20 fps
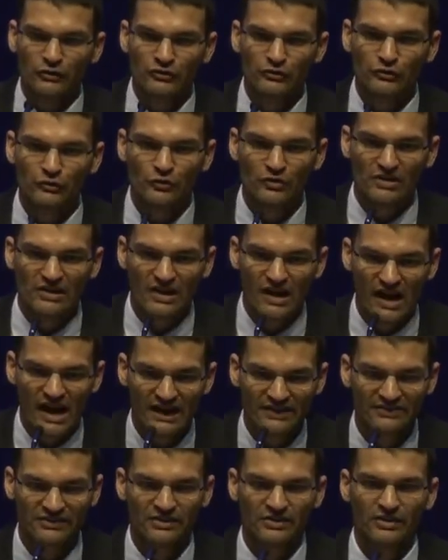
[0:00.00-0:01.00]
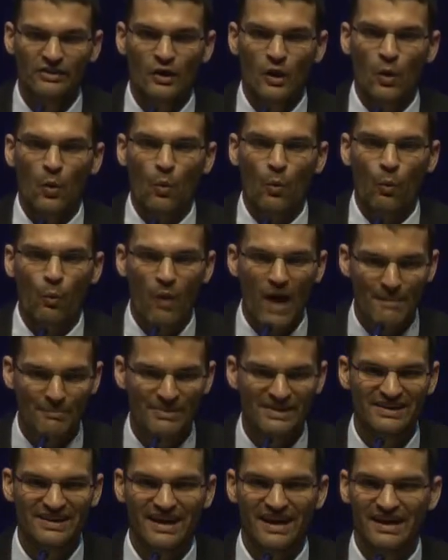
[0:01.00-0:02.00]
do not
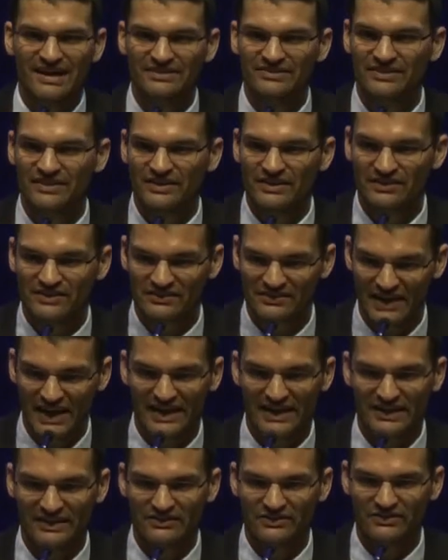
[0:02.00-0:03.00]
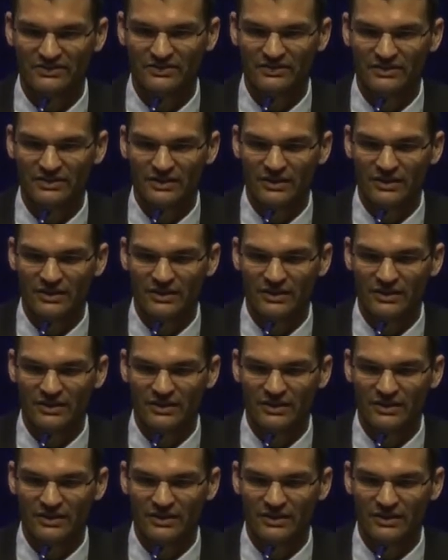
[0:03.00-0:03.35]
weaponize science.